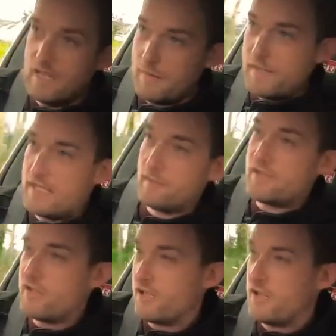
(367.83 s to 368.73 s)
I'm in the
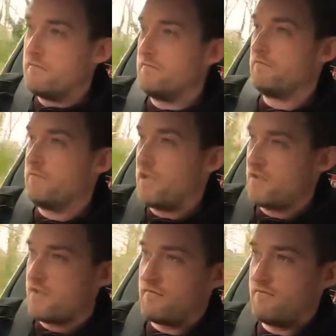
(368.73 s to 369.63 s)
limits now,
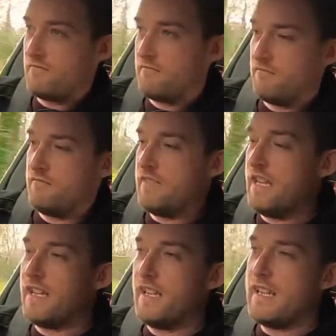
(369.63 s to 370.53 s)
just
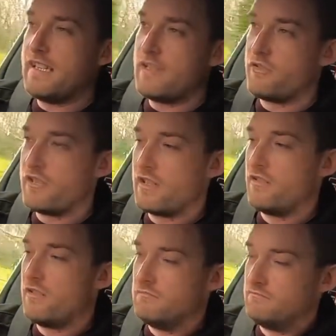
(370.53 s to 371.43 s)
taking it easy, cruising
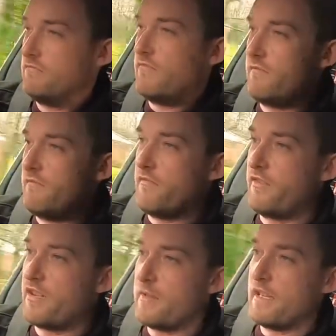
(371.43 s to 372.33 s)
along
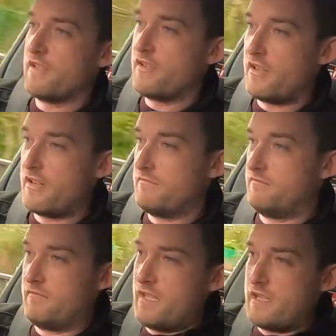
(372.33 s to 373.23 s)
30 miles an hour.
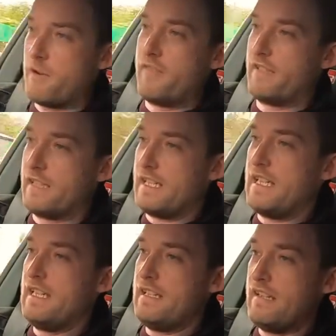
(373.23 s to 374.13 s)
It's a
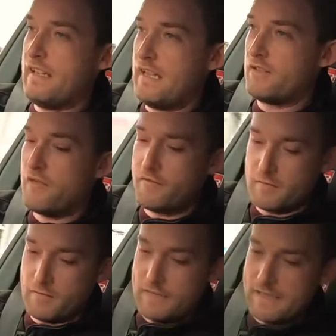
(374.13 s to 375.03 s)
perfectly
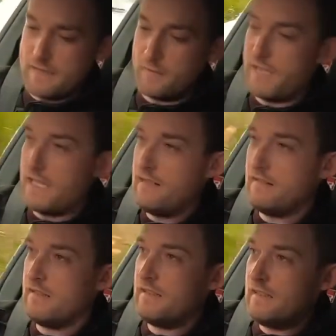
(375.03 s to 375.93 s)
comfortable place to be.
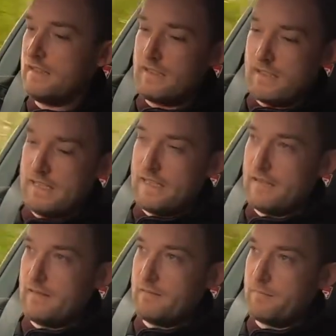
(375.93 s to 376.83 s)

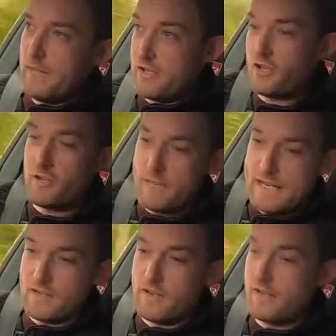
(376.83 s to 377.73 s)
My circuit
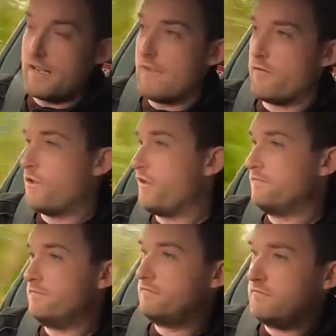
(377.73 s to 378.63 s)
pack car that I've ordered,
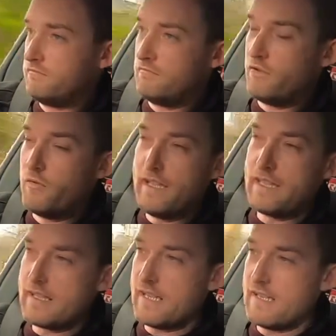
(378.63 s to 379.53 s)
no heated
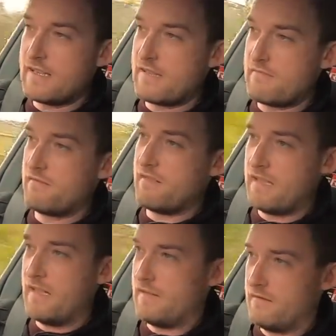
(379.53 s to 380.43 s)
seats,
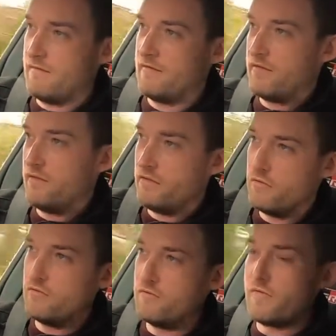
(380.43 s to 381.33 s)

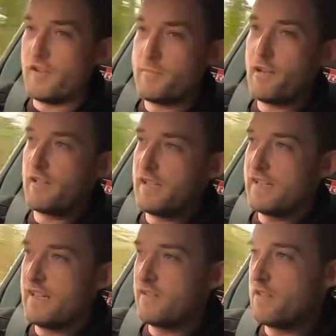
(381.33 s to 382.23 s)
no reverse parking
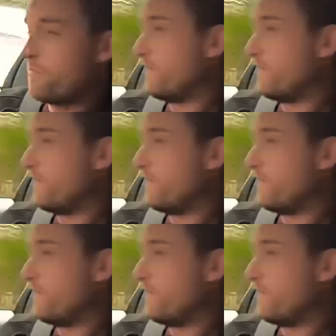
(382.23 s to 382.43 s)
sensors.